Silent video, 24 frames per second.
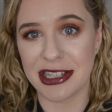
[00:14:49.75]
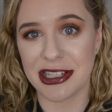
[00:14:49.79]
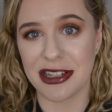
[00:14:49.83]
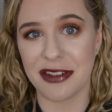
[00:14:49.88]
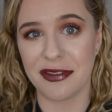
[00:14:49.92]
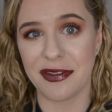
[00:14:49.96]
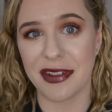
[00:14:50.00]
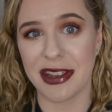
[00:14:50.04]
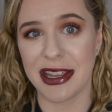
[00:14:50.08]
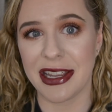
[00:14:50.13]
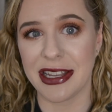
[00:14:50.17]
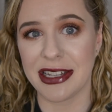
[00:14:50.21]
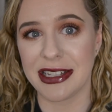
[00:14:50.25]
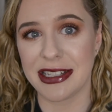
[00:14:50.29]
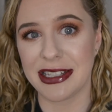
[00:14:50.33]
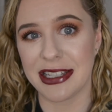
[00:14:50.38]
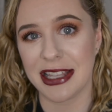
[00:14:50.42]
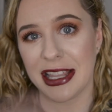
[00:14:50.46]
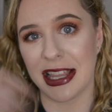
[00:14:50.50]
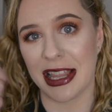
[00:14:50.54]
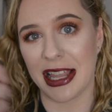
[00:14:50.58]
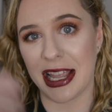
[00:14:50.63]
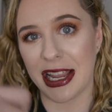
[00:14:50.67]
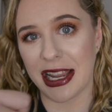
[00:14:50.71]
Don't forget to hit the
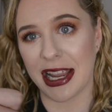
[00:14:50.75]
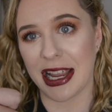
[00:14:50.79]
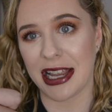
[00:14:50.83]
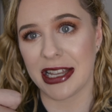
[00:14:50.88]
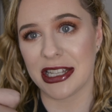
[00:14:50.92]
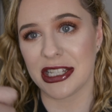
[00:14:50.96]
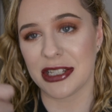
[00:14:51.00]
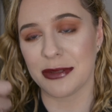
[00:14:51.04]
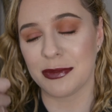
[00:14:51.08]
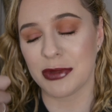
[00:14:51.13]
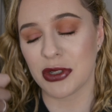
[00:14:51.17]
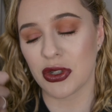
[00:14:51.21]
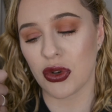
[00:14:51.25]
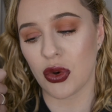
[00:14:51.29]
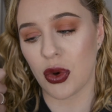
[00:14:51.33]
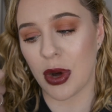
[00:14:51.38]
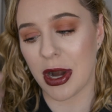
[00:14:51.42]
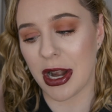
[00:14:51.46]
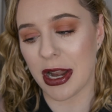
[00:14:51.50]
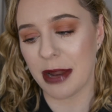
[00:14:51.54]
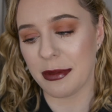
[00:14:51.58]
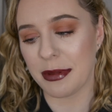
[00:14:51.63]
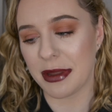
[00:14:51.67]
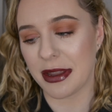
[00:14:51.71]
like and
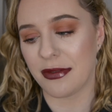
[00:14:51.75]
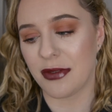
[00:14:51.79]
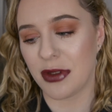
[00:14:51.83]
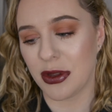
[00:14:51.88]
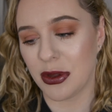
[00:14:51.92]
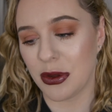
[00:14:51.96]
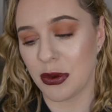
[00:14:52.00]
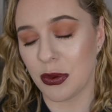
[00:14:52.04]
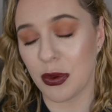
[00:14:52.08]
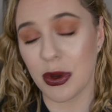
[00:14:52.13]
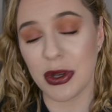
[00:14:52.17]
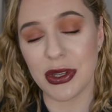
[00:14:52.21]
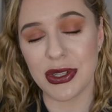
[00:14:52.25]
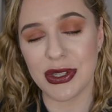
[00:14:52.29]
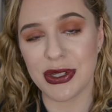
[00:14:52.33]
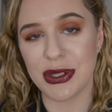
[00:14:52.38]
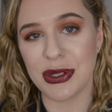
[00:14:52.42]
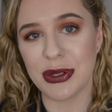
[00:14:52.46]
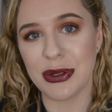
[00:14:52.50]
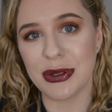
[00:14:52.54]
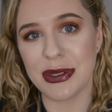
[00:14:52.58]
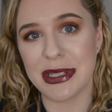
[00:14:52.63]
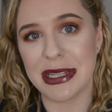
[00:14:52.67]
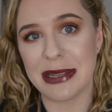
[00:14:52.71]
subscribe if you want
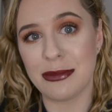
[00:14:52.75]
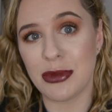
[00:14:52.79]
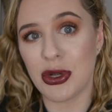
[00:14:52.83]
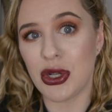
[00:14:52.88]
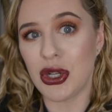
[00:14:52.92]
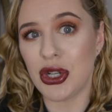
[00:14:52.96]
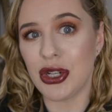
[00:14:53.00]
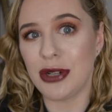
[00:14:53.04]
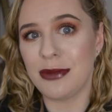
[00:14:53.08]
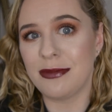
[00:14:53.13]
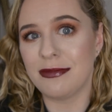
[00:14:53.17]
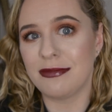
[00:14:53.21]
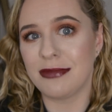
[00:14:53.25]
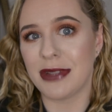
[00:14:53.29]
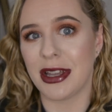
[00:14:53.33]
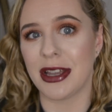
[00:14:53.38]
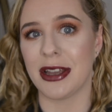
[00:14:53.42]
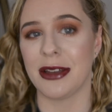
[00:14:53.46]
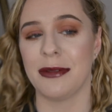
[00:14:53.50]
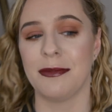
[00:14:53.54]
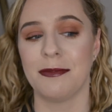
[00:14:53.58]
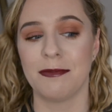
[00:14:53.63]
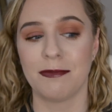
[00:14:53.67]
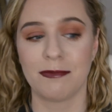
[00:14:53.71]
to see more.
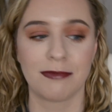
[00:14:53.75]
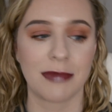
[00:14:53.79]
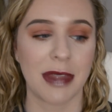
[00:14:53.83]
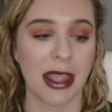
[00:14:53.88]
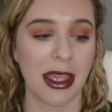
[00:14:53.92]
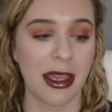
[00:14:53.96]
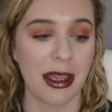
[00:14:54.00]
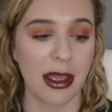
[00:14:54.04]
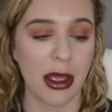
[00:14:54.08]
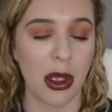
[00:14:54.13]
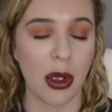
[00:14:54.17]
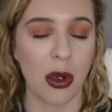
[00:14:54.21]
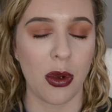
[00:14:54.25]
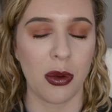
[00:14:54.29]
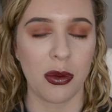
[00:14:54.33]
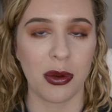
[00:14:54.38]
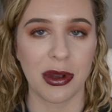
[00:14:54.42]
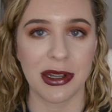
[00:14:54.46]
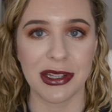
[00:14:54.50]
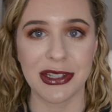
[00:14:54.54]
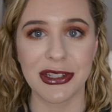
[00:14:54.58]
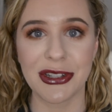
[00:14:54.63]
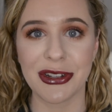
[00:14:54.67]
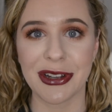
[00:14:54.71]

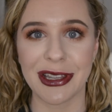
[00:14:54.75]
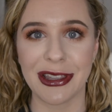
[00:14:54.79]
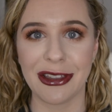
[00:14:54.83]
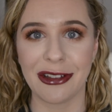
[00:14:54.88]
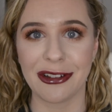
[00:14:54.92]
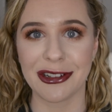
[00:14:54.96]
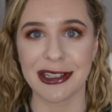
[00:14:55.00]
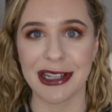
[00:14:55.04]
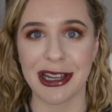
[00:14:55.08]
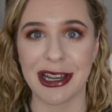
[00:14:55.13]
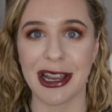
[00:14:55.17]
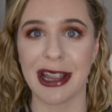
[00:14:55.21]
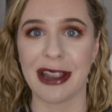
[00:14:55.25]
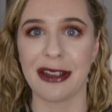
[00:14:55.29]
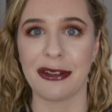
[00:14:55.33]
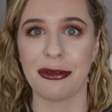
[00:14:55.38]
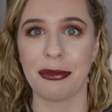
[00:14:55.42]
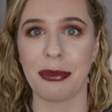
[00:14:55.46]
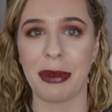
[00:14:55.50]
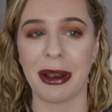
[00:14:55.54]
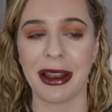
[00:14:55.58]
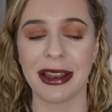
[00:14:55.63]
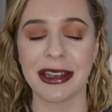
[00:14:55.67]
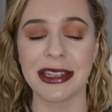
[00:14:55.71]
while stuck in lockdown, I have
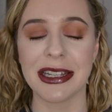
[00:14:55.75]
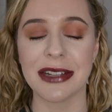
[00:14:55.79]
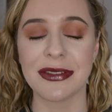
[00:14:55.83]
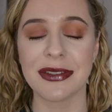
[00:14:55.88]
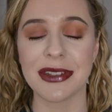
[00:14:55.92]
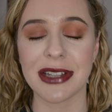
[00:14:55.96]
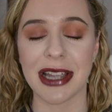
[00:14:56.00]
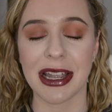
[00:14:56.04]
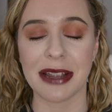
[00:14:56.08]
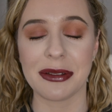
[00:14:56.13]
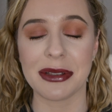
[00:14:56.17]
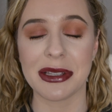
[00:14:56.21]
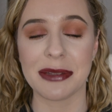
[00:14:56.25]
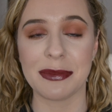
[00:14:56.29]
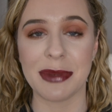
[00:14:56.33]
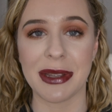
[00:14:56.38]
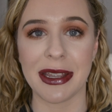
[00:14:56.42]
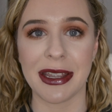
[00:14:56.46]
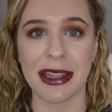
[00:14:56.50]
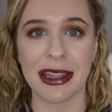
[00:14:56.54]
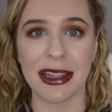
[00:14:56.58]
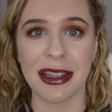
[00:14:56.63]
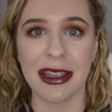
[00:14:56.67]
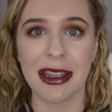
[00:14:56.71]
plenty of time to
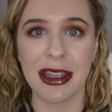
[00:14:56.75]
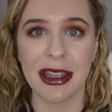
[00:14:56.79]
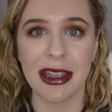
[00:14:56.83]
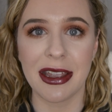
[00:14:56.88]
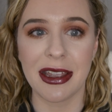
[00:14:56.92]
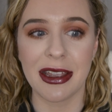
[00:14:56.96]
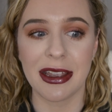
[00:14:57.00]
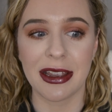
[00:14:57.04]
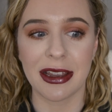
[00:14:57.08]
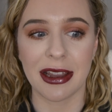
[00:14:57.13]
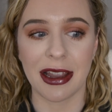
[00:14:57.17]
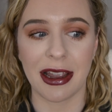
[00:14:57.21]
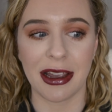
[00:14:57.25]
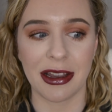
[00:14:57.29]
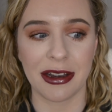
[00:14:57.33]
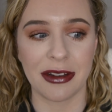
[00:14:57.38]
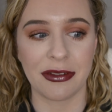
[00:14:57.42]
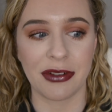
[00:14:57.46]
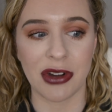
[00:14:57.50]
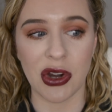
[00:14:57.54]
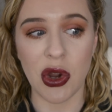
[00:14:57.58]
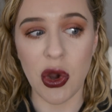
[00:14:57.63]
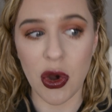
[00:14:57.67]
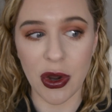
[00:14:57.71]
be kind of
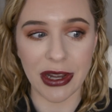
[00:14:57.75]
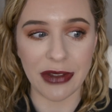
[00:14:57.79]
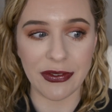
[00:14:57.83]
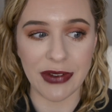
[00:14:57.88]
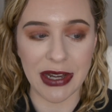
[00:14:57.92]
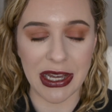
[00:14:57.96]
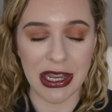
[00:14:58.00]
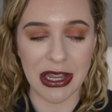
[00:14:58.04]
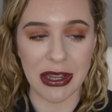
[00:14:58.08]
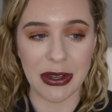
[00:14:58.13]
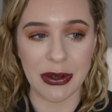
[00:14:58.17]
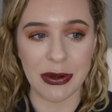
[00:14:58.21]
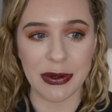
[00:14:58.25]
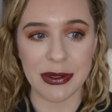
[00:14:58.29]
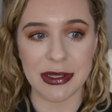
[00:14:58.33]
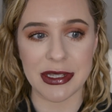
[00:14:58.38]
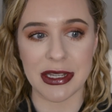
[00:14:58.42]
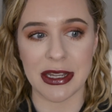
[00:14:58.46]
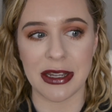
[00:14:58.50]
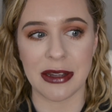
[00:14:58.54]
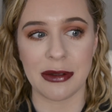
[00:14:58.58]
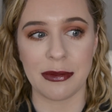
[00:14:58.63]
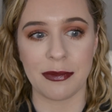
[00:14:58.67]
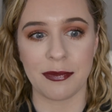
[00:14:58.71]
recording videos.
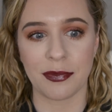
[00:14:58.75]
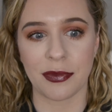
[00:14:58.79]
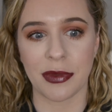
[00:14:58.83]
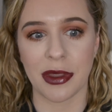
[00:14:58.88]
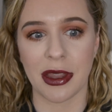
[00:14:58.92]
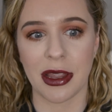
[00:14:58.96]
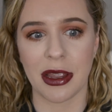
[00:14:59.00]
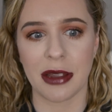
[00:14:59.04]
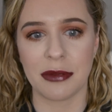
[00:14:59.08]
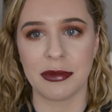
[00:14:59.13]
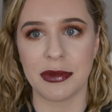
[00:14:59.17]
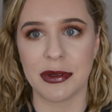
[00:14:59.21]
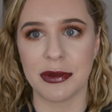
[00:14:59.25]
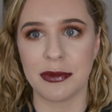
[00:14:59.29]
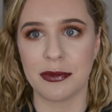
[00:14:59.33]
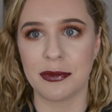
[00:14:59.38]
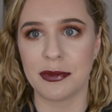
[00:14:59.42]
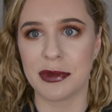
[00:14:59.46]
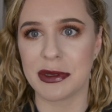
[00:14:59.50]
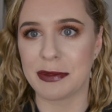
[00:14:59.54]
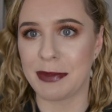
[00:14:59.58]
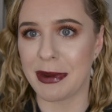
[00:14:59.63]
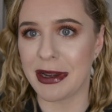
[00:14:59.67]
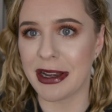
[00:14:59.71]
I'm
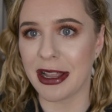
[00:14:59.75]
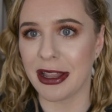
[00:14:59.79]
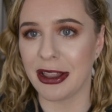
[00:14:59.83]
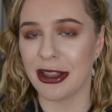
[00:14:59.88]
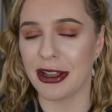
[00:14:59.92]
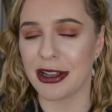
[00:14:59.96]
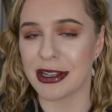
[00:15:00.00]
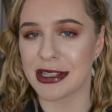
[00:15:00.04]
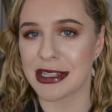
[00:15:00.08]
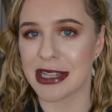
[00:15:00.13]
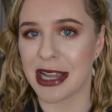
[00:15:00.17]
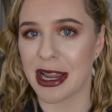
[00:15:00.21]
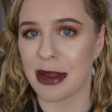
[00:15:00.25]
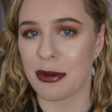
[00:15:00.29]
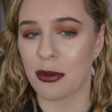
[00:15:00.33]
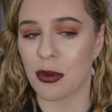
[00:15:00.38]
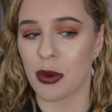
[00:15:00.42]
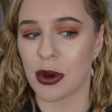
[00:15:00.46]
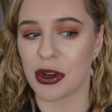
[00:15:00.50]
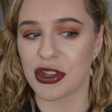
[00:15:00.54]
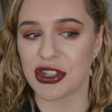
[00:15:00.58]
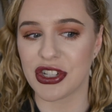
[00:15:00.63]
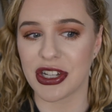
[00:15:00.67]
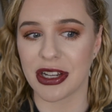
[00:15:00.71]
spending a lot of time
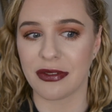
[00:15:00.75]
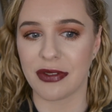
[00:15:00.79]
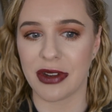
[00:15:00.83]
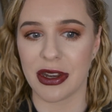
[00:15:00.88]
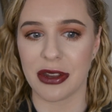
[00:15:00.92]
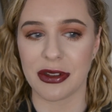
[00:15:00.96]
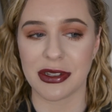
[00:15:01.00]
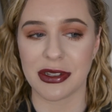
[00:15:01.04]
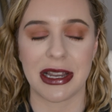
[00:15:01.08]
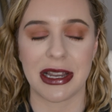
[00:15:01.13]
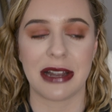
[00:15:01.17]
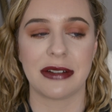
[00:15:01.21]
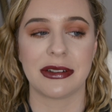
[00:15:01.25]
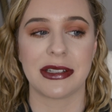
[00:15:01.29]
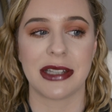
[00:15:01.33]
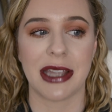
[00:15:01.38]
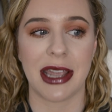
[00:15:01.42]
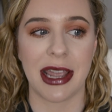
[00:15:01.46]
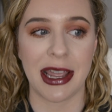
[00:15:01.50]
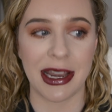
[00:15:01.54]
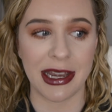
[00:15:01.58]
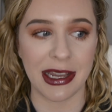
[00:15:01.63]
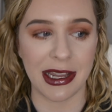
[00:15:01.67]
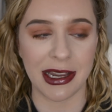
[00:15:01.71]
watching videos to
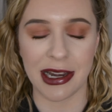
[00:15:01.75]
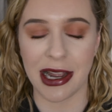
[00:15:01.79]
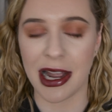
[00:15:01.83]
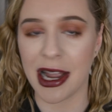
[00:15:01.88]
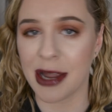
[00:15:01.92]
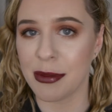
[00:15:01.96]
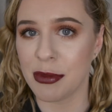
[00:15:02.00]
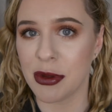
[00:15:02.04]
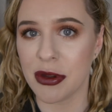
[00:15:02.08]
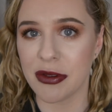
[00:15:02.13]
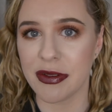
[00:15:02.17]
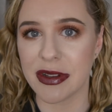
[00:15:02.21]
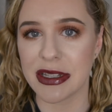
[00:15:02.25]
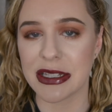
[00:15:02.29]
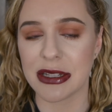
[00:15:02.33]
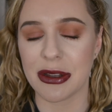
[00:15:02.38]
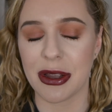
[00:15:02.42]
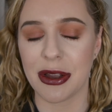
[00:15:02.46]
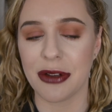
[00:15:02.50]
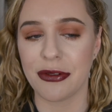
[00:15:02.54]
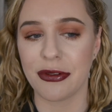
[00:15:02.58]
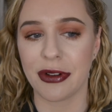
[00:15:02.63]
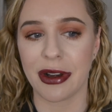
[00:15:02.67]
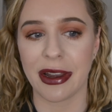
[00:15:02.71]
edit in iMovie, so
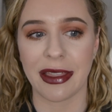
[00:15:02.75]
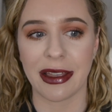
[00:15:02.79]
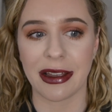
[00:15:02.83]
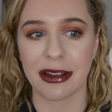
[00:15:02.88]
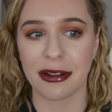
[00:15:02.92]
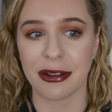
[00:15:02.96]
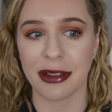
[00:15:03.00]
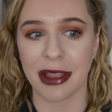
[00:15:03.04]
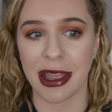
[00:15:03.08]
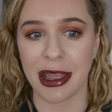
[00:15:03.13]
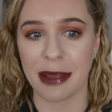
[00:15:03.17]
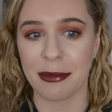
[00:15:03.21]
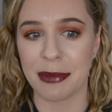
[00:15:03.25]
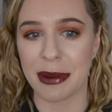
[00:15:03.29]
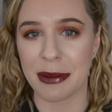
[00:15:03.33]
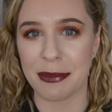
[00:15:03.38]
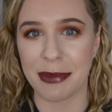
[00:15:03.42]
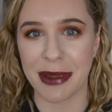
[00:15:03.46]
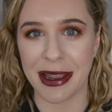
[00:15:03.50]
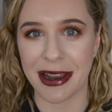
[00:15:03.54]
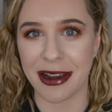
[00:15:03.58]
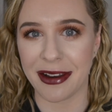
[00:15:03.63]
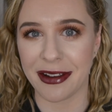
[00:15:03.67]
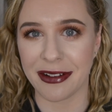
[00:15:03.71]
hopefully that'll get a bit
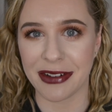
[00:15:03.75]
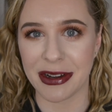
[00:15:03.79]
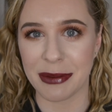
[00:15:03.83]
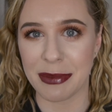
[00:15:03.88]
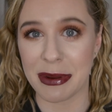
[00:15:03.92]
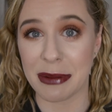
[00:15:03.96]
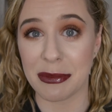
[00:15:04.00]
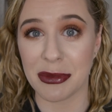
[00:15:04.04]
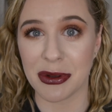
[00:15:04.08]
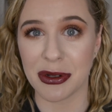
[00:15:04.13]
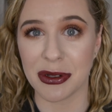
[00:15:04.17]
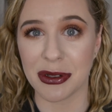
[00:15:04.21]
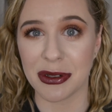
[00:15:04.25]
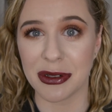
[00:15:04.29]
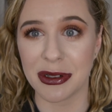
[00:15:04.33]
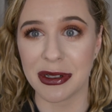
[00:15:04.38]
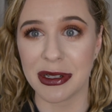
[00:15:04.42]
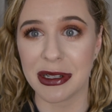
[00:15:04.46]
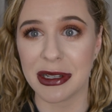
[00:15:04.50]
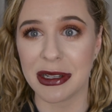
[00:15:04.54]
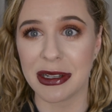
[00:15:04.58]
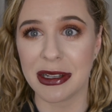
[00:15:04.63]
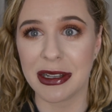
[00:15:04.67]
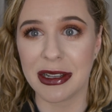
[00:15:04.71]
better and a bit more
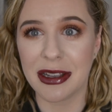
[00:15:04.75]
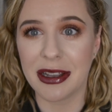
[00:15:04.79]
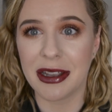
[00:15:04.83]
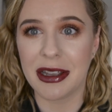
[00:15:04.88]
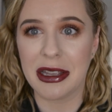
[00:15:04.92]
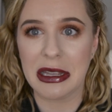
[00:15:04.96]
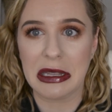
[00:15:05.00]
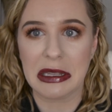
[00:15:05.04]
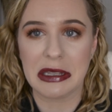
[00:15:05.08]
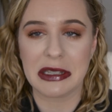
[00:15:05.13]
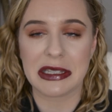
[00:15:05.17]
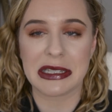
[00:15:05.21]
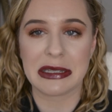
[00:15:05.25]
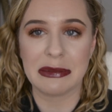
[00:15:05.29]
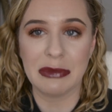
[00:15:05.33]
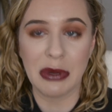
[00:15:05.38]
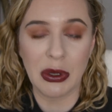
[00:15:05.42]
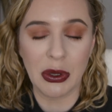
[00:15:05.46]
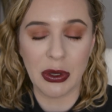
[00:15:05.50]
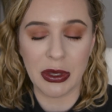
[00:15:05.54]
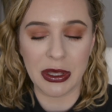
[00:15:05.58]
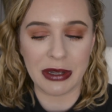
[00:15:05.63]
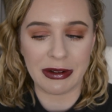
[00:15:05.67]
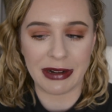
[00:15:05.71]

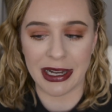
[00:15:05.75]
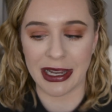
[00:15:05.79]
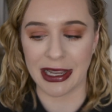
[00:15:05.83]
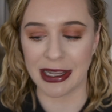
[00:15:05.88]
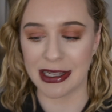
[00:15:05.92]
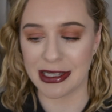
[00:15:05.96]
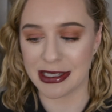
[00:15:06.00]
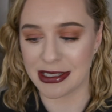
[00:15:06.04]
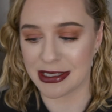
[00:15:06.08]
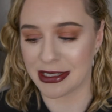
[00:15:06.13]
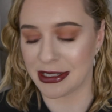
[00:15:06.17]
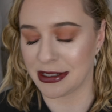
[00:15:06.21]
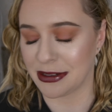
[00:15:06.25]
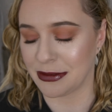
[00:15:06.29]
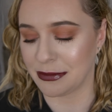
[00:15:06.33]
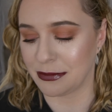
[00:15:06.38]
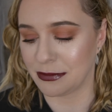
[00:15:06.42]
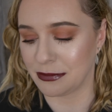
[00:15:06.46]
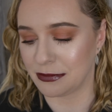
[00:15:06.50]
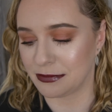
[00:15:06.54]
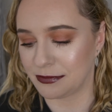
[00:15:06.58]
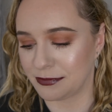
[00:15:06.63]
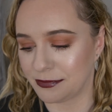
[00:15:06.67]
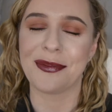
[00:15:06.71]
smoother, I guess.
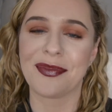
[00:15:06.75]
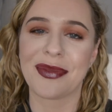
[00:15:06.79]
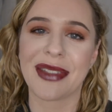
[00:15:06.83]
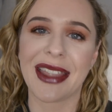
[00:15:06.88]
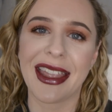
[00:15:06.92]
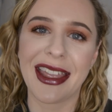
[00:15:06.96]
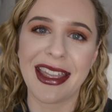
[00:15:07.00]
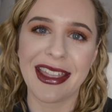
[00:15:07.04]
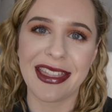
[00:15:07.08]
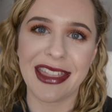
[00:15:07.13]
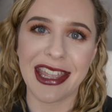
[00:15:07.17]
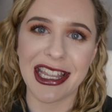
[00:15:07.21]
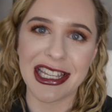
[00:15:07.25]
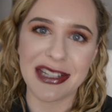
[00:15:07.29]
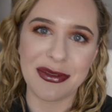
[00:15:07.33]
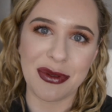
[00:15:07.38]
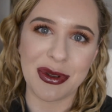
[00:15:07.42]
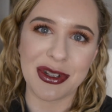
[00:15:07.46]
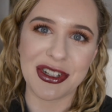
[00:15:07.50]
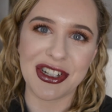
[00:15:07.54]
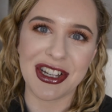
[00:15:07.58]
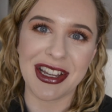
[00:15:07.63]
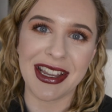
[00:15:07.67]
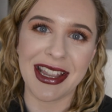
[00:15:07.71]
Thanks for
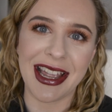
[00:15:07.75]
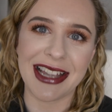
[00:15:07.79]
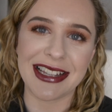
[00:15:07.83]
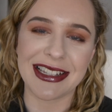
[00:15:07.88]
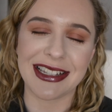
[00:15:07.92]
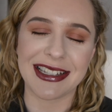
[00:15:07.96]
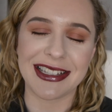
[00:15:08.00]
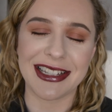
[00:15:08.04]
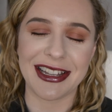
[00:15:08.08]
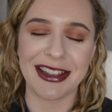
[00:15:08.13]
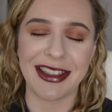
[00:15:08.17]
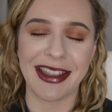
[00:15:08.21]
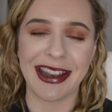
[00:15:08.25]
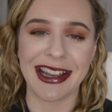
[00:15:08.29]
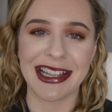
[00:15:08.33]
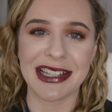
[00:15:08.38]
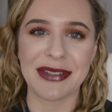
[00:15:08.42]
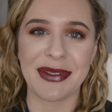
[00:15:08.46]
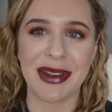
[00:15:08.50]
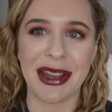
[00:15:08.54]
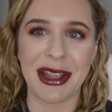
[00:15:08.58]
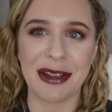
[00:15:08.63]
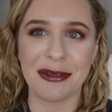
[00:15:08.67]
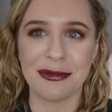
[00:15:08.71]
watching, guys, and I'll see you in the next
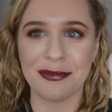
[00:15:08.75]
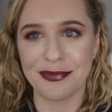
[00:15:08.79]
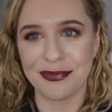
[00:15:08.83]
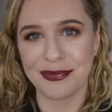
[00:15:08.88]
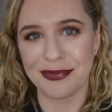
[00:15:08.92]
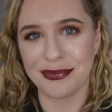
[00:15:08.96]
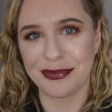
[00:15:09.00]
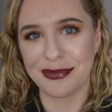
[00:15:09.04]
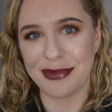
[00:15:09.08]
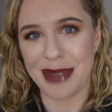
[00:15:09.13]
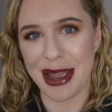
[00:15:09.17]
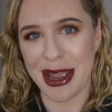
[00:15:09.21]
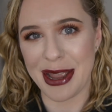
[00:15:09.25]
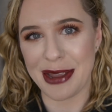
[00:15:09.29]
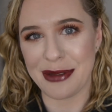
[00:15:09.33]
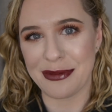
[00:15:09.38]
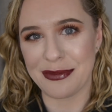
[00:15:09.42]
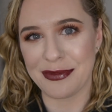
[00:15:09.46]
video. Bye.